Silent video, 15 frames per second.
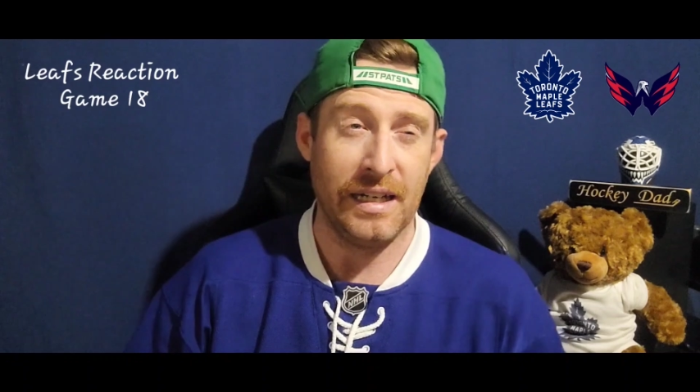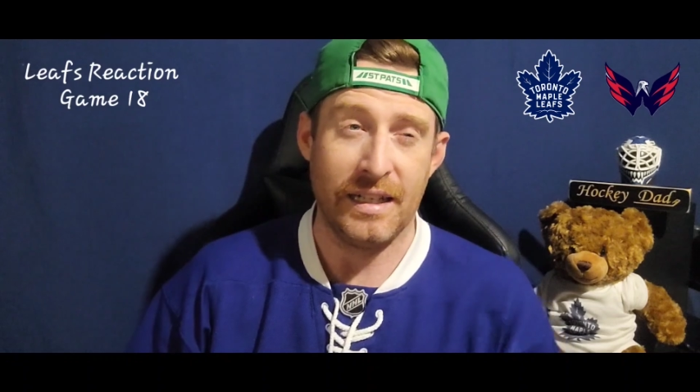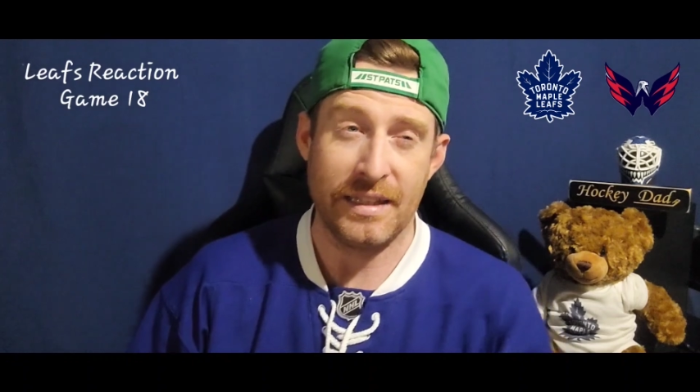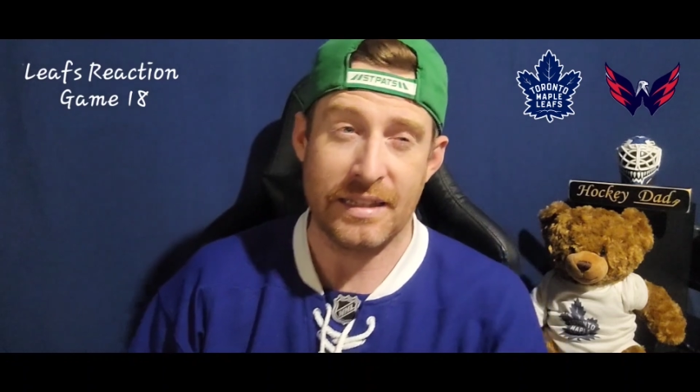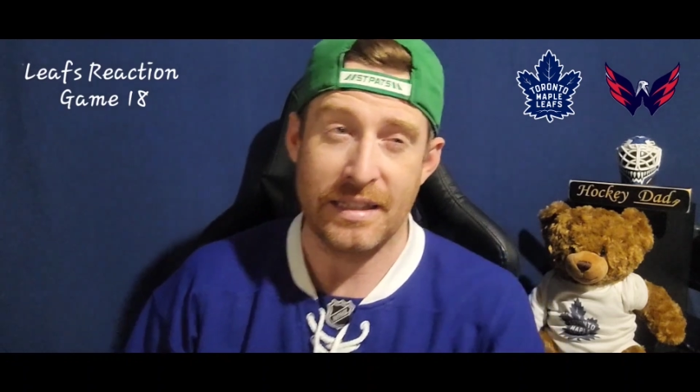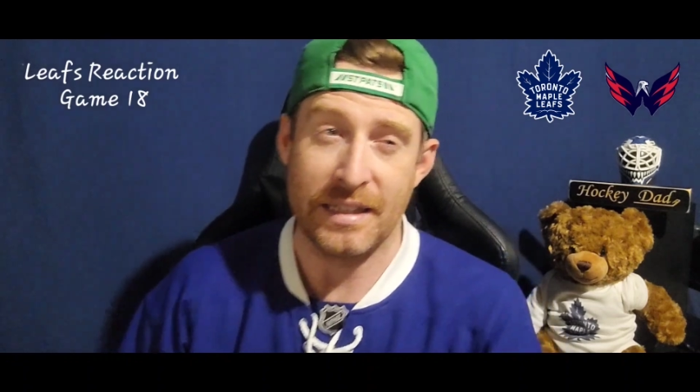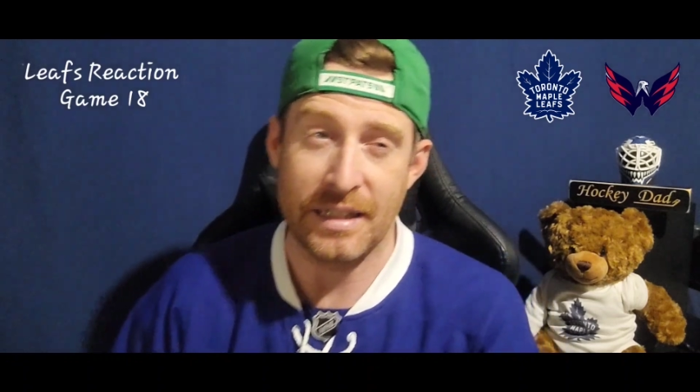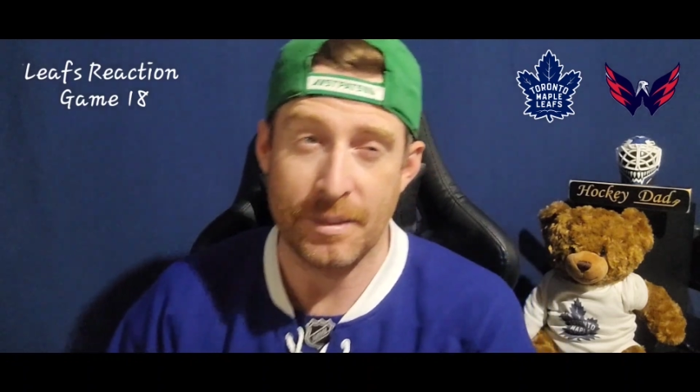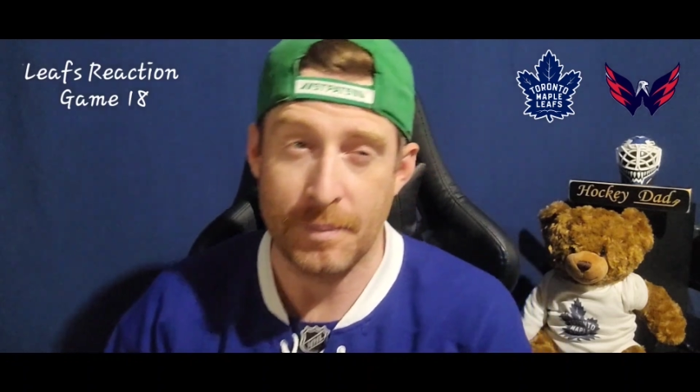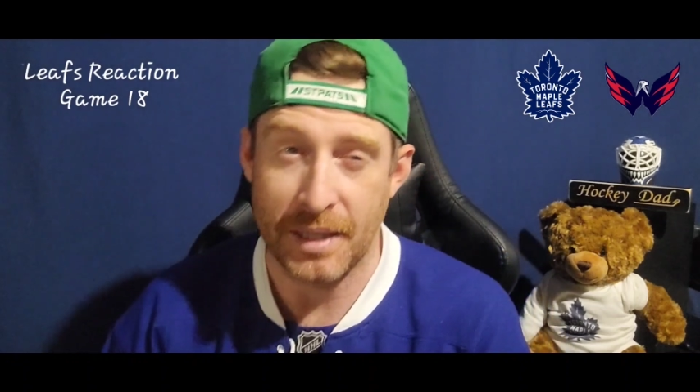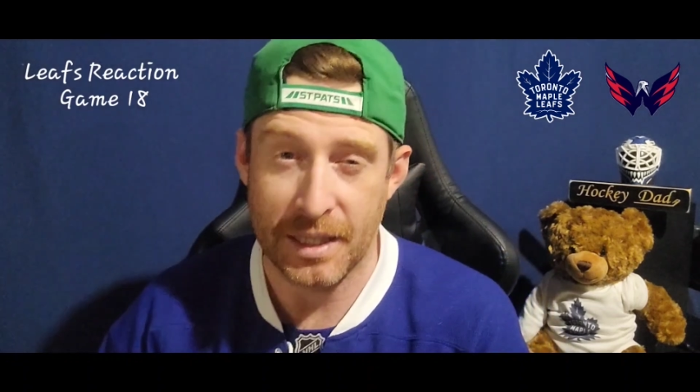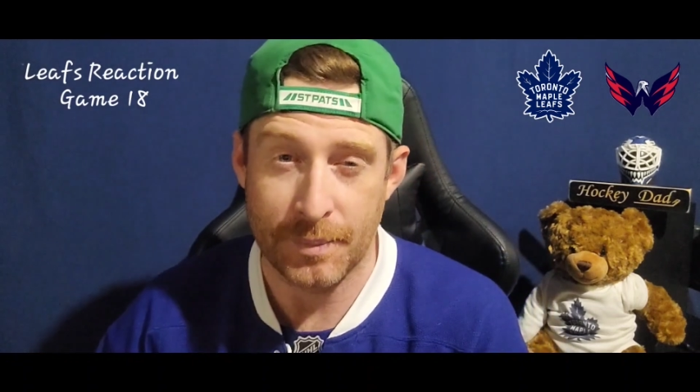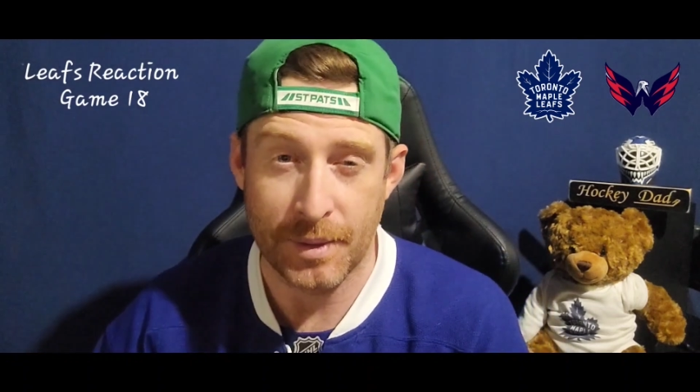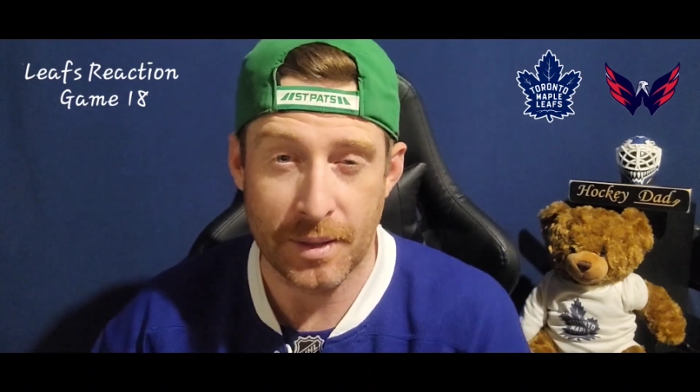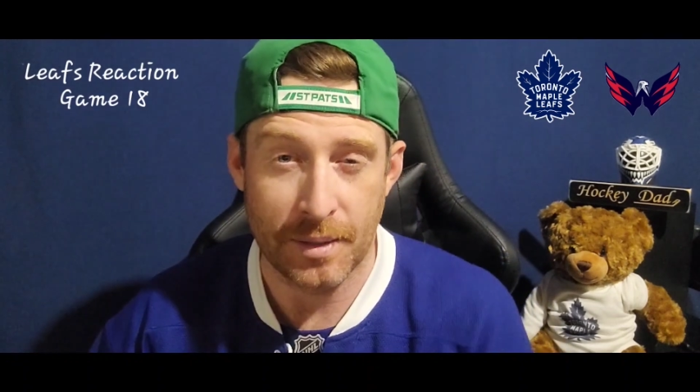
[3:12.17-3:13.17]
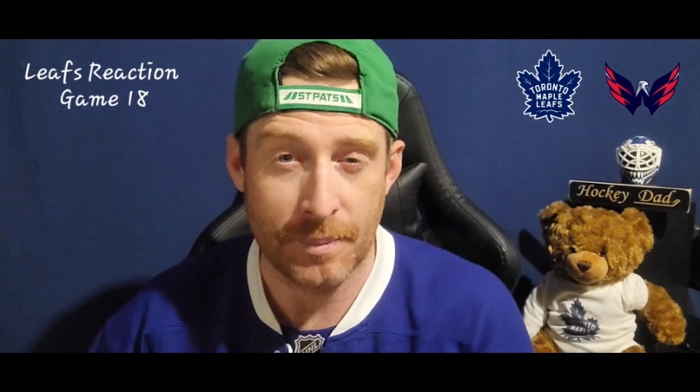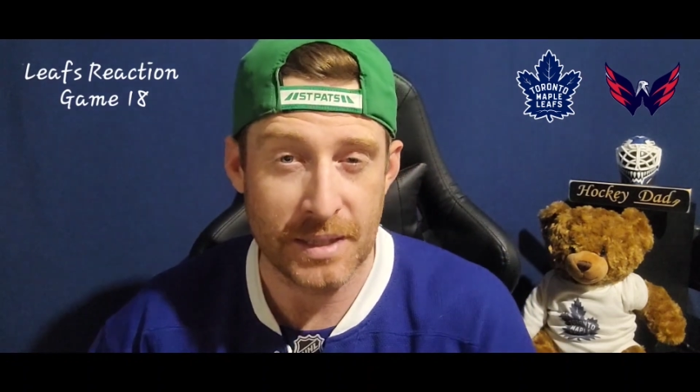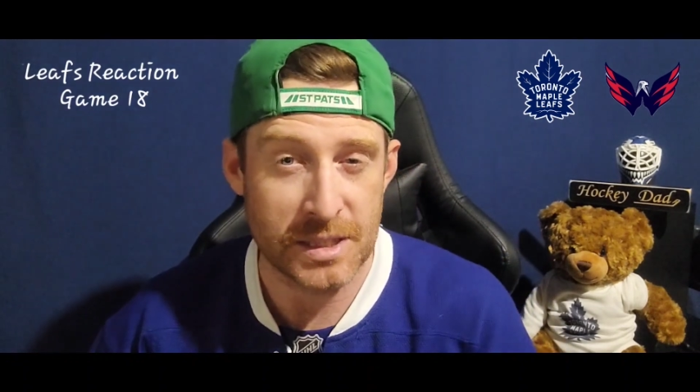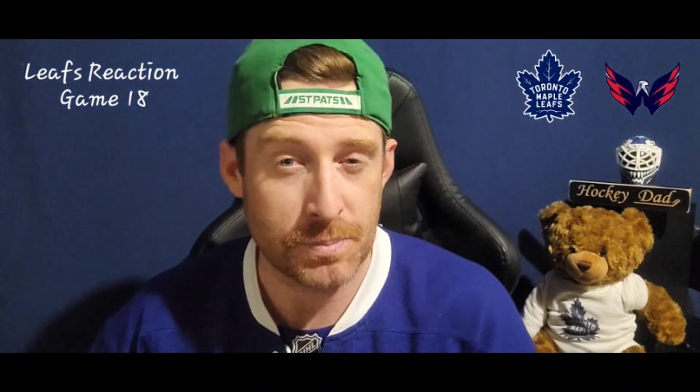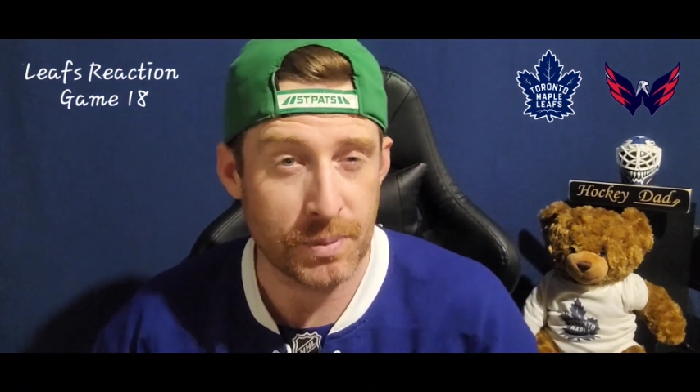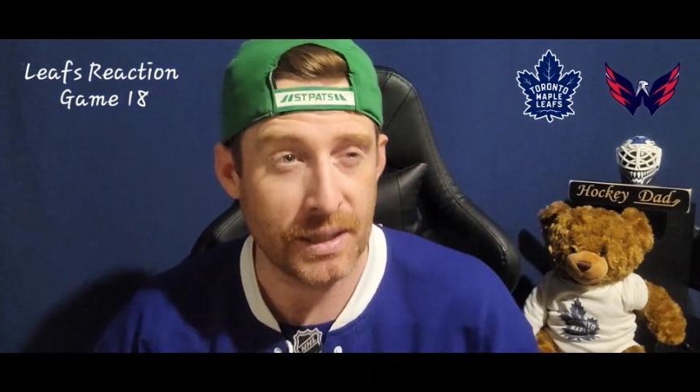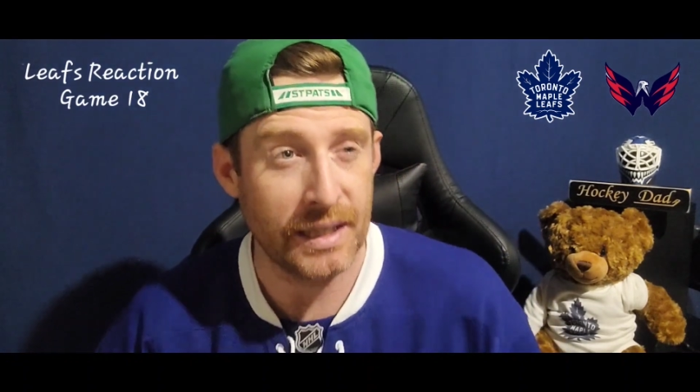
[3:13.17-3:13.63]
I think it might have been a
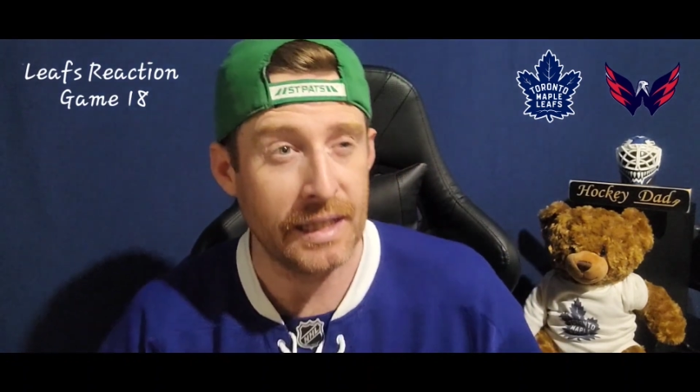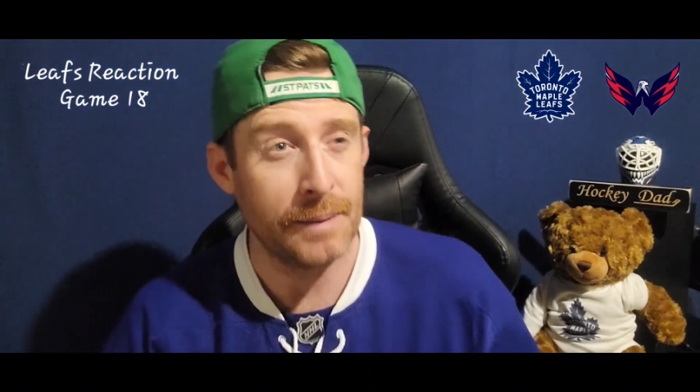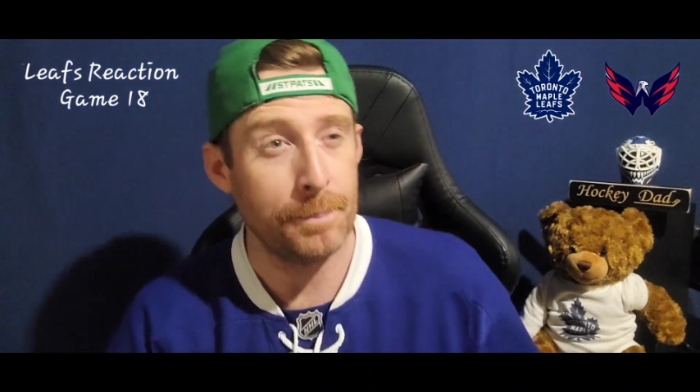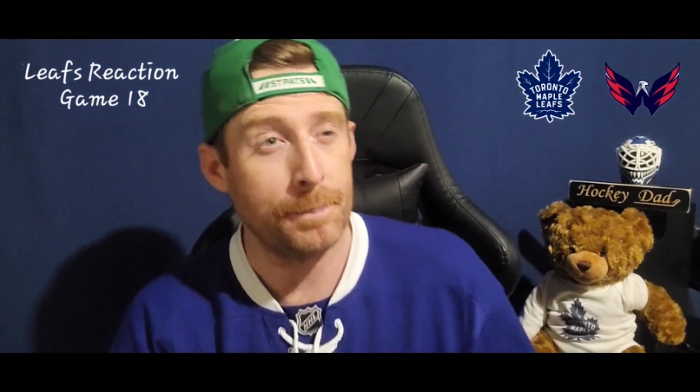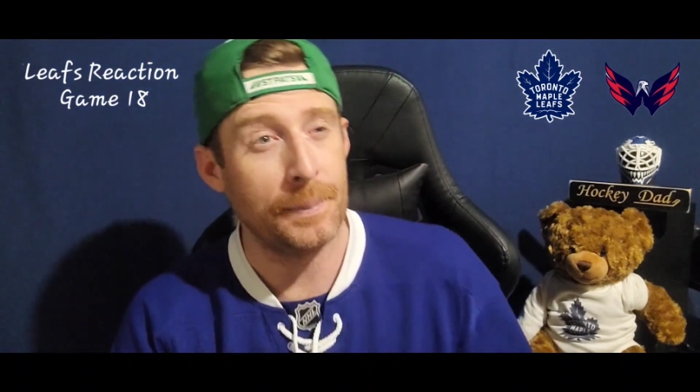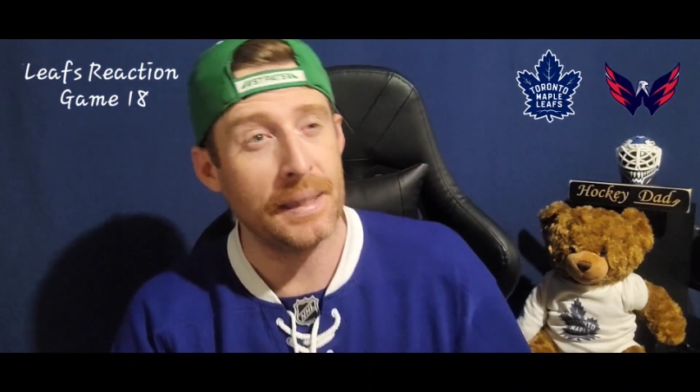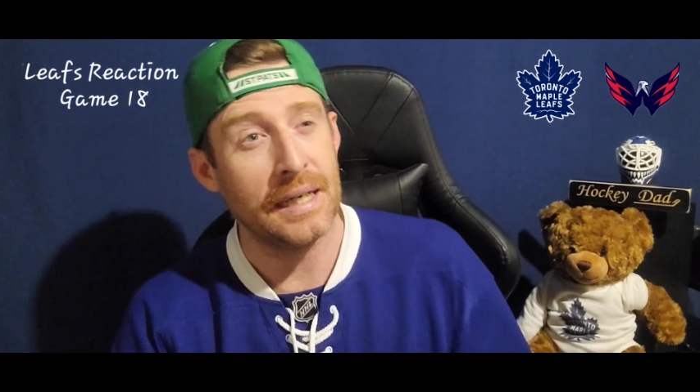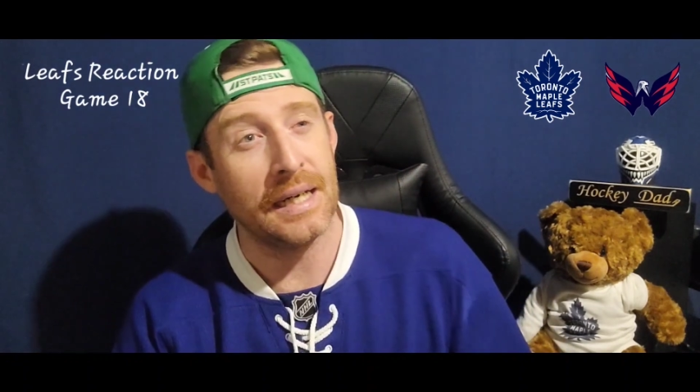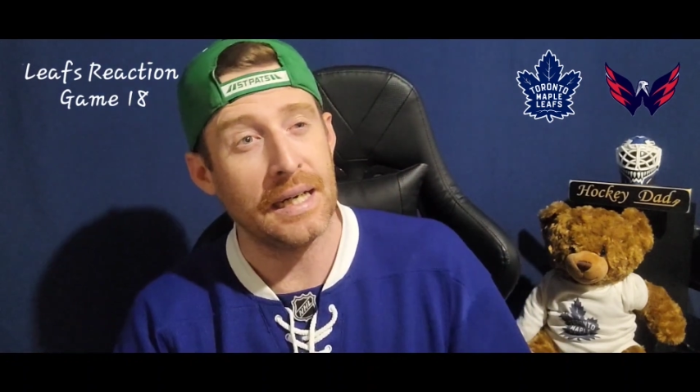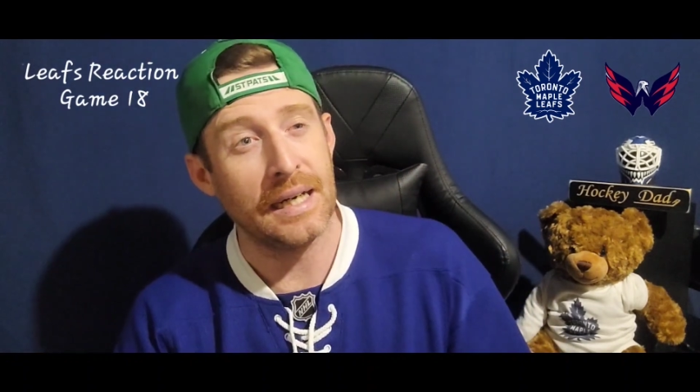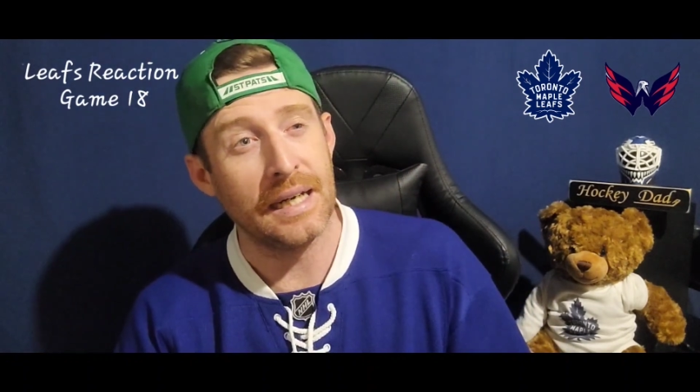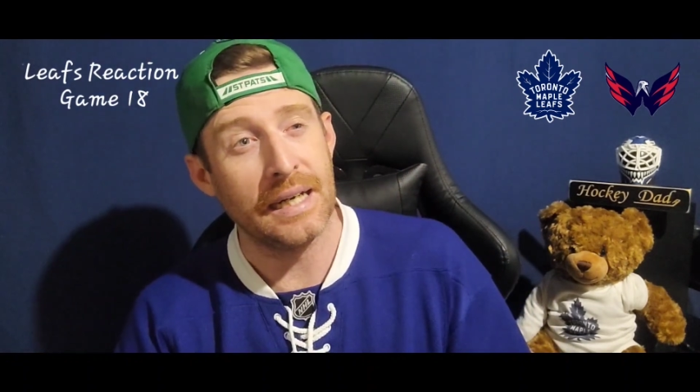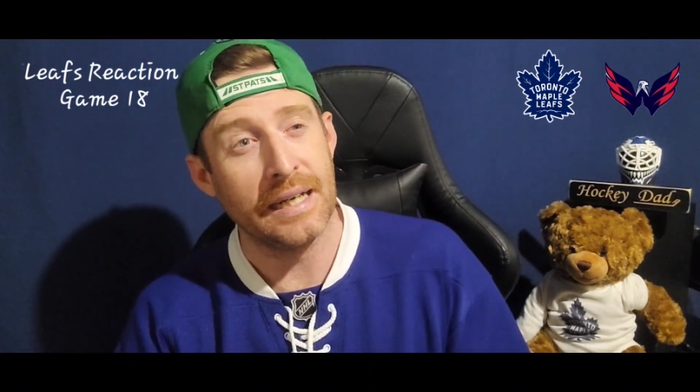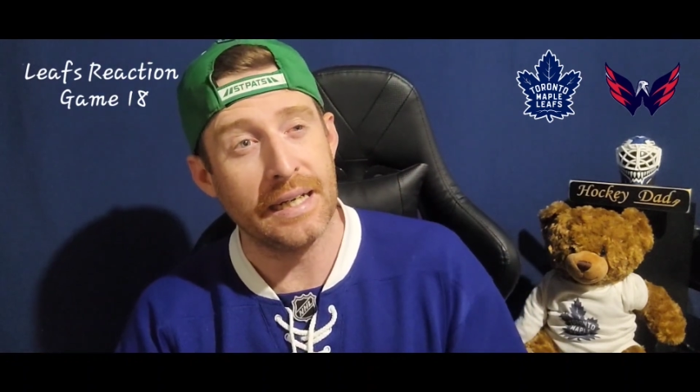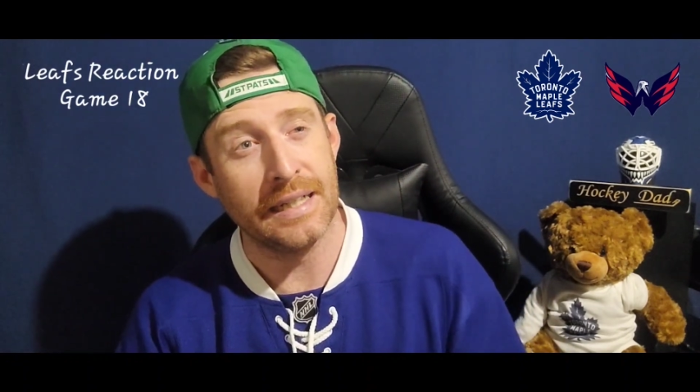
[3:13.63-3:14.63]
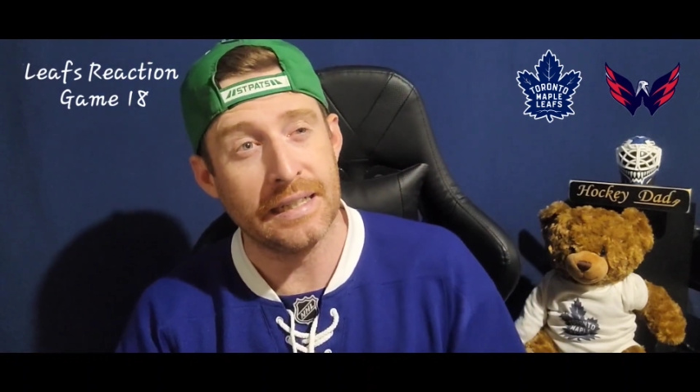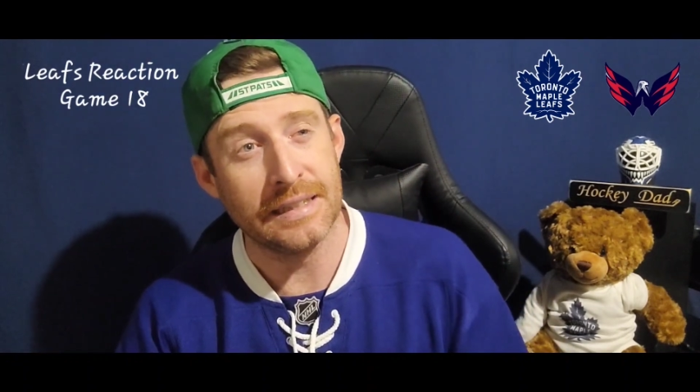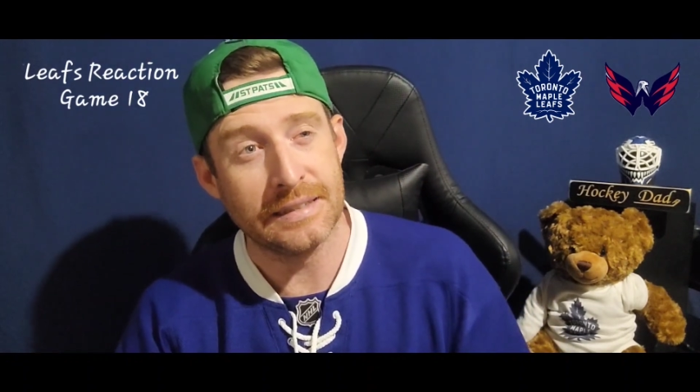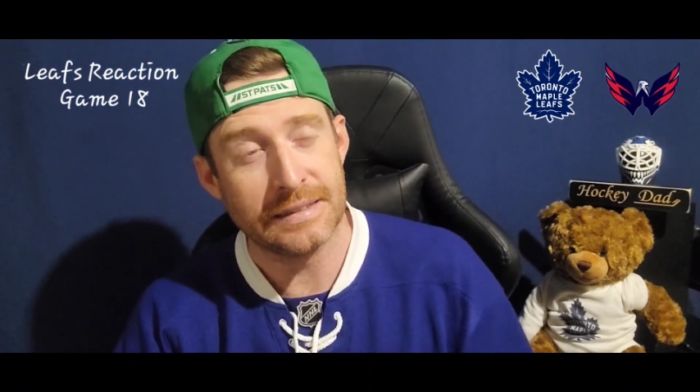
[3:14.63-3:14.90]
misplay by